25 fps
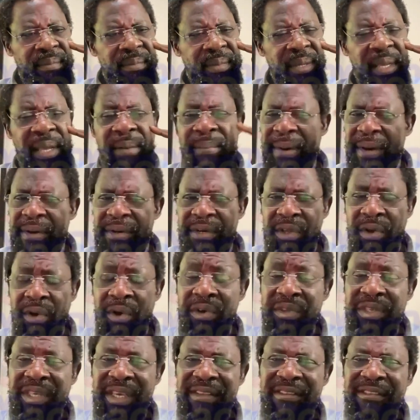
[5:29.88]
about the
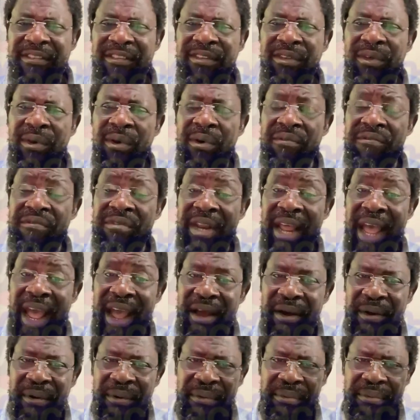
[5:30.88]
urgency of
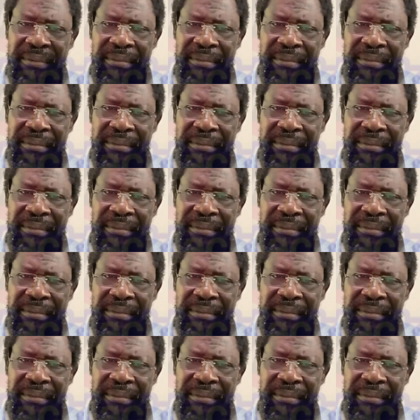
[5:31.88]
now,